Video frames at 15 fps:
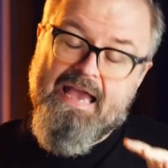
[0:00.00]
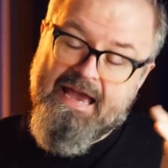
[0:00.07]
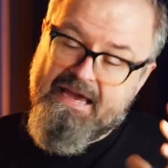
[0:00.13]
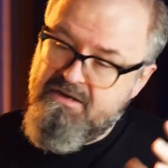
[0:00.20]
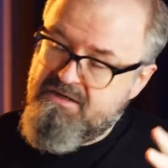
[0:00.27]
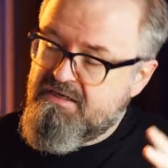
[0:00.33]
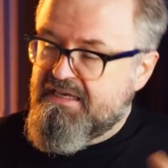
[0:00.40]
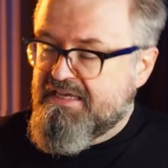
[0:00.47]

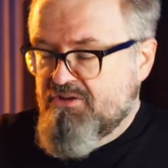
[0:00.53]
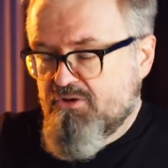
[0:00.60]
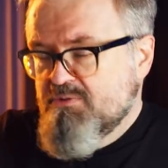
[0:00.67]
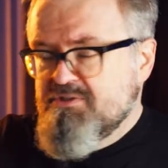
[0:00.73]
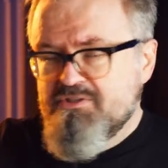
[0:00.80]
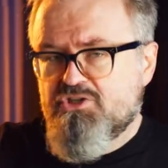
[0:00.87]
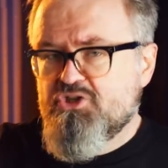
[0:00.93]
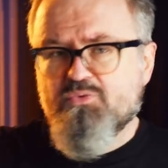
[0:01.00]
And in
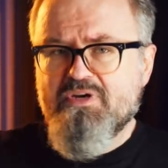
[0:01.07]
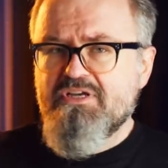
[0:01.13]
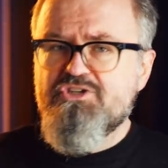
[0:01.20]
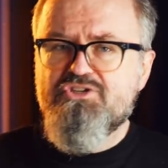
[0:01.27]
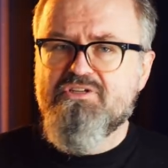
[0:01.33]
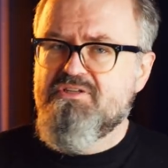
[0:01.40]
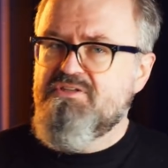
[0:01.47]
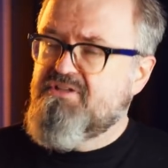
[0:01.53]
those
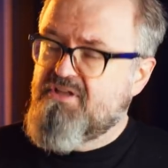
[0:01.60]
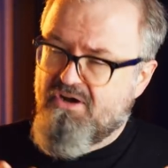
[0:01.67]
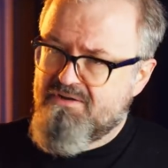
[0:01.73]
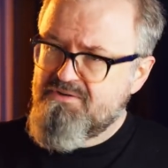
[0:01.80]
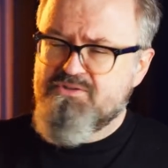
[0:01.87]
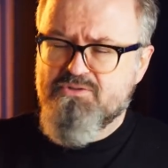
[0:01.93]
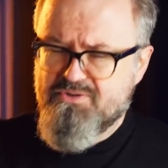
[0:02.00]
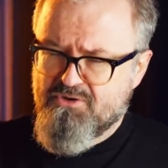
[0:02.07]
situations, the,
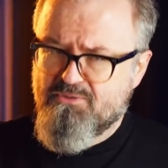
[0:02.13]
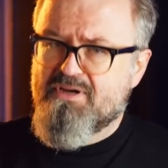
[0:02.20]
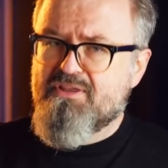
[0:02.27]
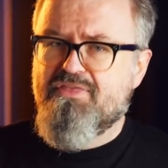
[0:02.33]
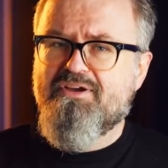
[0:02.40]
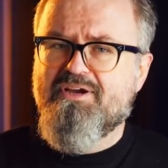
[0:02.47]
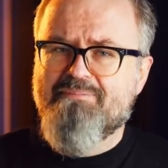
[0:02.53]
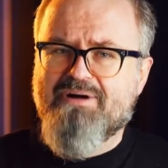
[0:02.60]
also the great
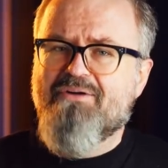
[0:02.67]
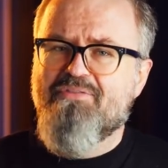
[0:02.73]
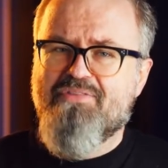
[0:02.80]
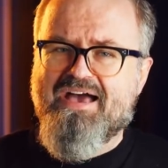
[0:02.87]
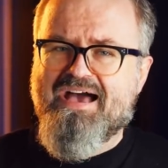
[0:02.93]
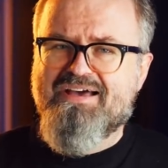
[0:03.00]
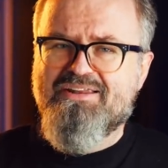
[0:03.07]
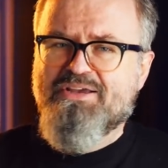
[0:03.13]
thing about
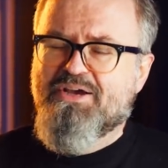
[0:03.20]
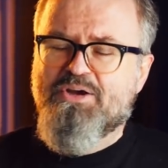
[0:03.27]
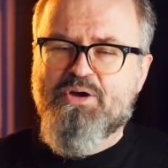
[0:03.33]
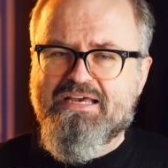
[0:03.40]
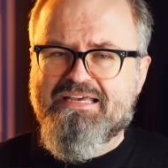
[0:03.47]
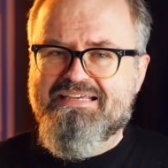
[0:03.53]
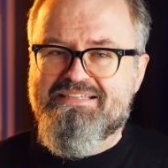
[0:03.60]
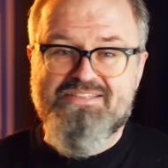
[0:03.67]
that
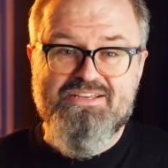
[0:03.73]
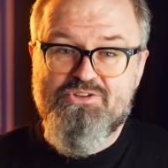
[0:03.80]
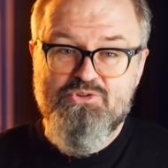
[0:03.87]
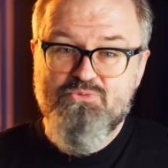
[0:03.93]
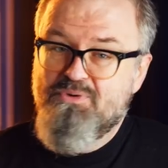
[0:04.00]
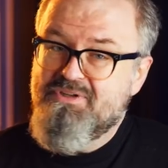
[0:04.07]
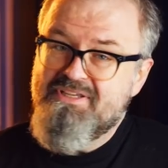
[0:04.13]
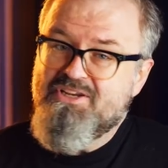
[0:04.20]
is that
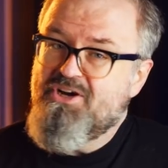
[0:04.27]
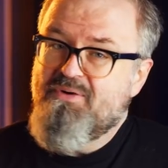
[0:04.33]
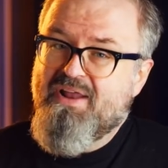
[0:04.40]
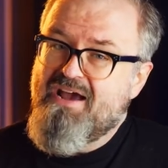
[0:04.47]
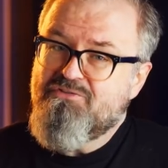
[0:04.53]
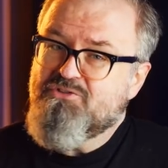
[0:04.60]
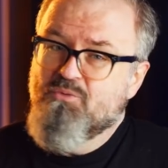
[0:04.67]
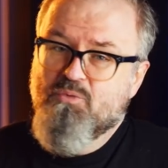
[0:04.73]
you really don't
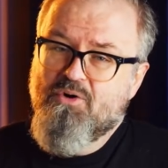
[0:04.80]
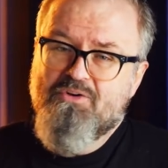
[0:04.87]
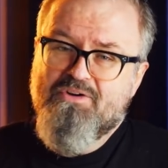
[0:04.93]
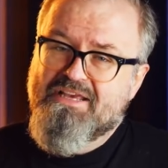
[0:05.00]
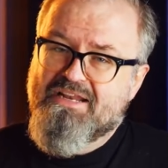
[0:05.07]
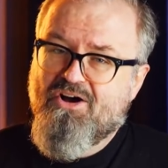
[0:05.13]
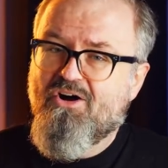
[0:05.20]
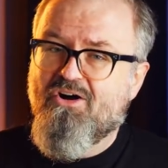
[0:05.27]
have to
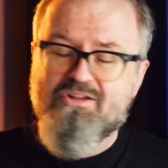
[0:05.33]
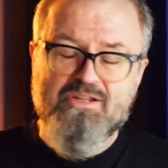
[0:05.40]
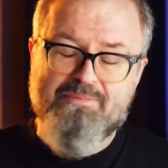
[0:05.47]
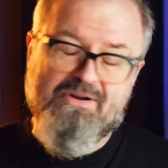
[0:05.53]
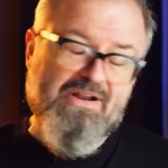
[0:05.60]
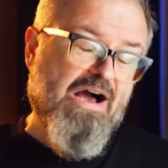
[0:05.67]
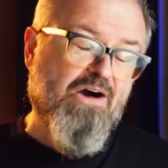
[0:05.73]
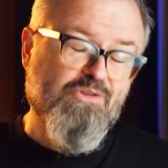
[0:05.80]
worry at all
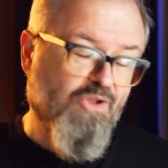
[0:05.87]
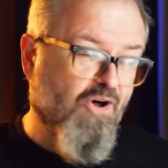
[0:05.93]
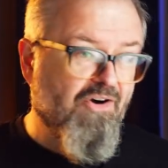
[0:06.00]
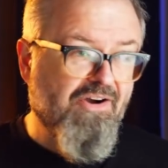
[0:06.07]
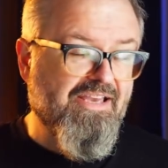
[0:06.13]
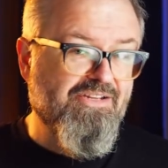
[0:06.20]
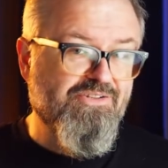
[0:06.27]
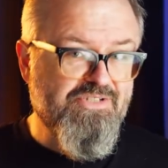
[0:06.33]
about how
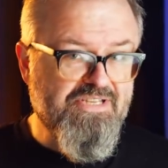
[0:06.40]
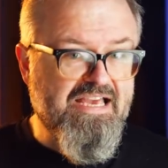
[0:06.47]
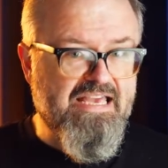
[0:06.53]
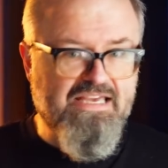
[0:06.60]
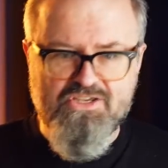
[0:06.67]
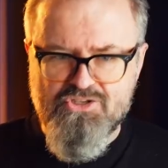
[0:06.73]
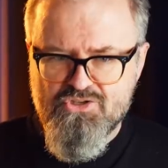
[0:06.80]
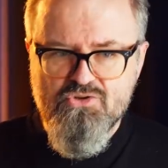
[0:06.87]
long it'll
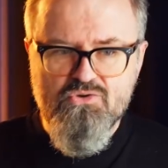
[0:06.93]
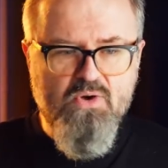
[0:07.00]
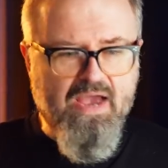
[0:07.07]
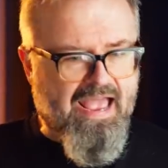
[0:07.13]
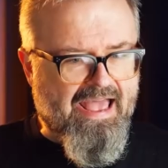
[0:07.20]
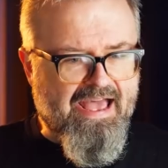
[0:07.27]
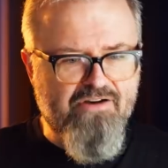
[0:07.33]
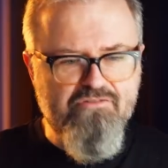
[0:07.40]
take. You
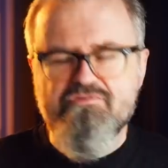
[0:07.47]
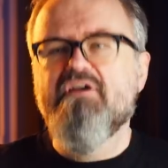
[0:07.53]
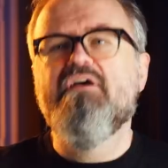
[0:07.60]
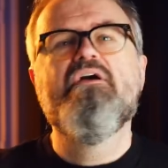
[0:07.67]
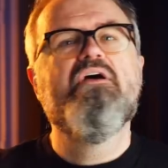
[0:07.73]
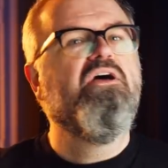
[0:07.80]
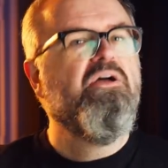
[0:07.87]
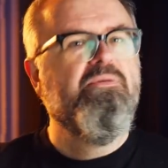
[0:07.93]
have
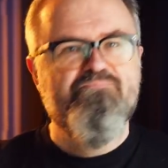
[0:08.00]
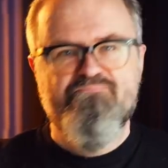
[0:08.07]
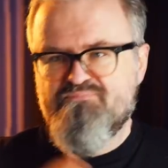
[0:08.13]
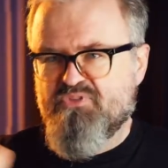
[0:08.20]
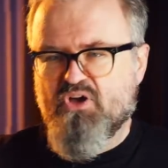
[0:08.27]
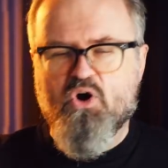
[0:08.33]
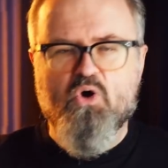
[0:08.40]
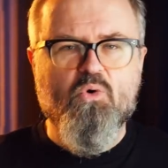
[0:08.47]

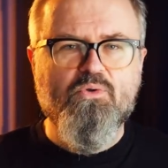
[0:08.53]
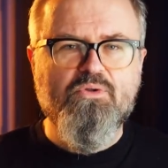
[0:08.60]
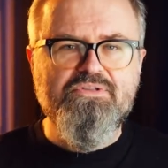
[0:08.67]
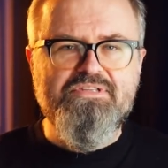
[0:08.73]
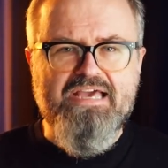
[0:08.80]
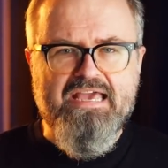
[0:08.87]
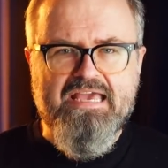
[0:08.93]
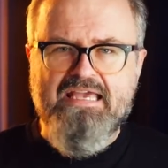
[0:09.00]
the whole
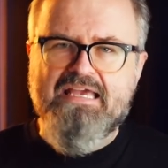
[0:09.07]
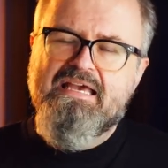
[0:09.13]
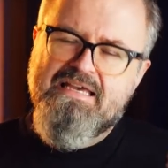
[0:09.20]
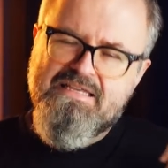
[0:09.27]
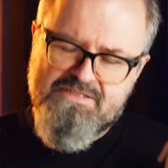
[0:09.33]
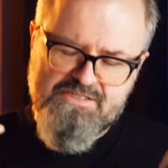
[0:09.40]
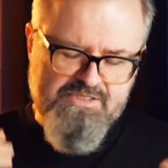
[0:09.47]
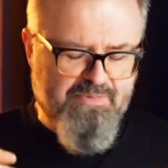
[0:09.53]
day
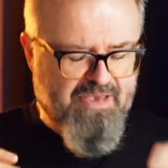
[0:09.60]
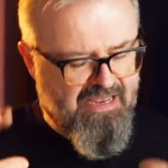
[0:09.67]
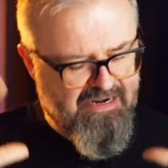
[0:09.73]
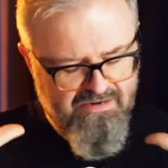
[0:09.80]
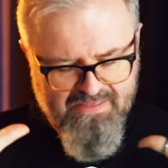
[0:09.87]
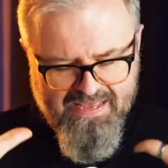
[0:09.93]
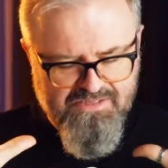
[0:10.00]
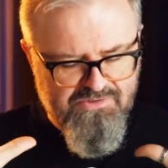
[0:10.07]
to
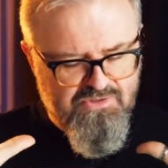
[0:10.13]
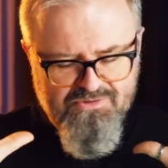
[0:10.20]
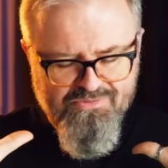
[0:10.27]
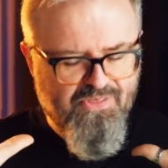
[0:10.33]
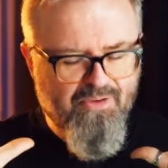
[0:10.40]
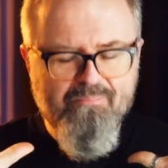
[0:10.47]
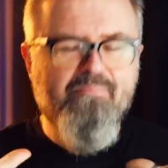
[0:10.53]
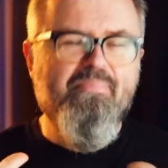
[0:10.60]
spend. That's
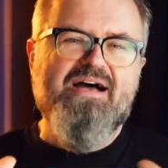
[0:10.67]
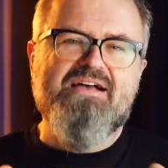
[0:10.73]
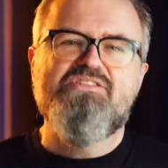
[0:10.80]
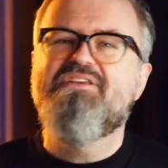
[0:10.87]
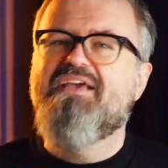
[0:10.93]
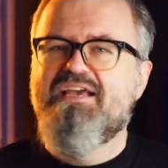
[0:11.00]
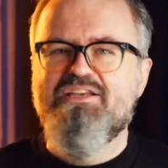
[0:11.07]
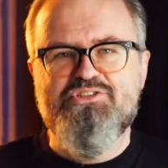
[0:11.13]
the
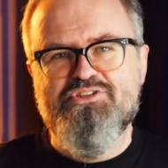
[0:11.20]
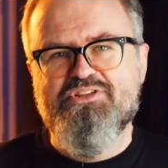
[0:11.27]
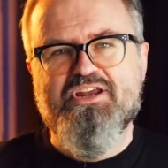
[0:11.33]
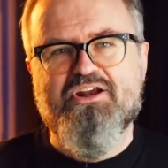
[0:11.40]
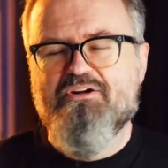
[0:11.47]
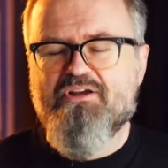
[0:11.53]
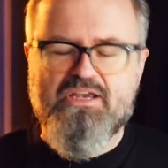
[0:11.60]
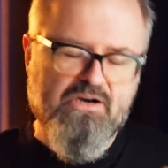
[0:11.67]
best case
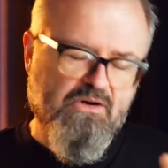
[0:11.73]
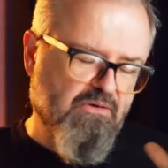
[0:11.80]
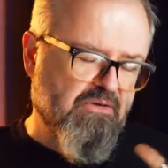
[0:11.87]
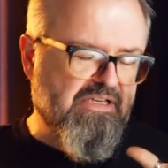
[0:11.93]
scenario.